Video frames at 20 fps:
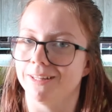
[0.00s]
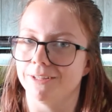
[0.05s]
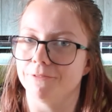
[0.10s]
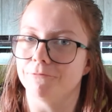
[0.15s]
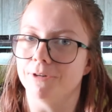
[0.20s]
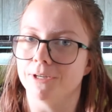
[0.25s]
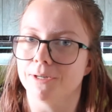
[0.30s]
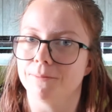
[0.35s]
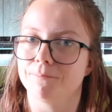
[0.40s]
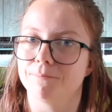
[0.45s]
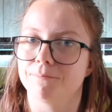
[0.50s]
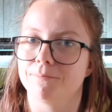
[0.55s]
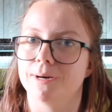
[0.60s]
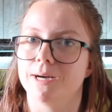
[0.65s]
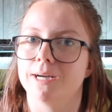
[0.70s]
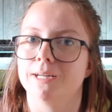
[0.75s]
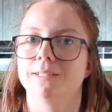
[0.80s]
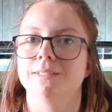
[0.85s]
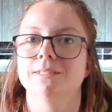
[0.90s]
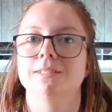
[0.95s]
want
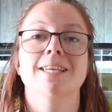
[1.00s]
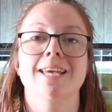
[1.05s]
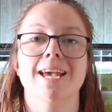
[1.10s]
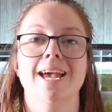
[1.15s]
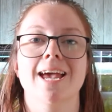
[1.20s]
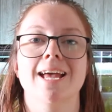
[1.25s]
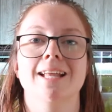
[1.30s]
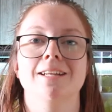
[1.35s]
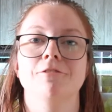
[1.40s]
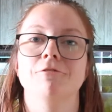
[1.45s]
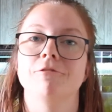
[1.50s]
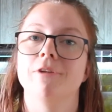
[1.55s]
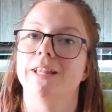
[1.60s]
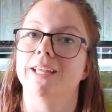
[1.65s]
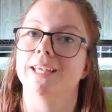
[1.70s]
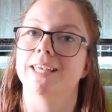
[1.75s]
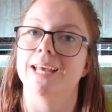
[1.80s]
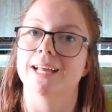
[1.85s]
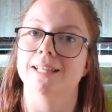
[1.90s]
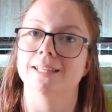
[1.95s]
but can't really
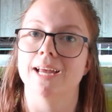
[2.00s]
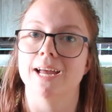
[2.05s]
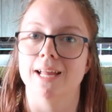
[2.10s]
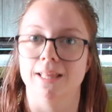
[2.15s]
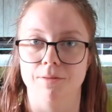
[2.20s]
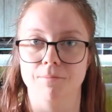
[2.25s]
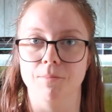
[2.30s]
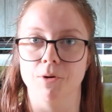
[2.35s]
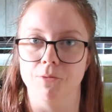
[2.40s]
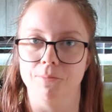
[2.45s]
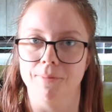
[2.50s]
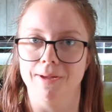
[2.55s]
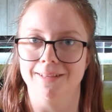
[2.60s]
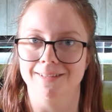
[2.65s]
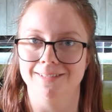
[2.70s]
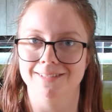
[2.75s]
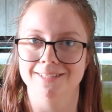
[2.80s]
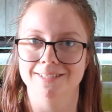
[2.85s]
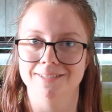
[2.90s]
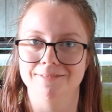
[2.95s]
get at the
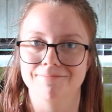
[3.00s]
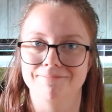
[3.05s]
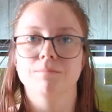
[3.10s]
moment.